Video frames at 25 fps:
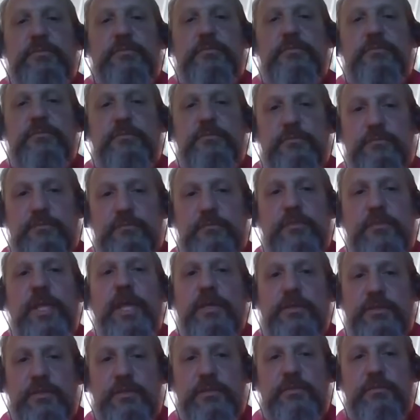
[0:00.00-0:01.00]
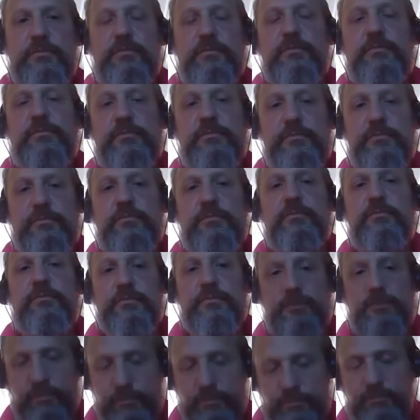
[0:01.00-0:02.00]
So it would be beneficial to
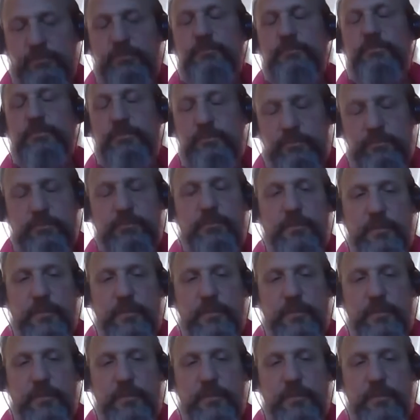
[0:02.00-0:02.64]
dancers. Okay.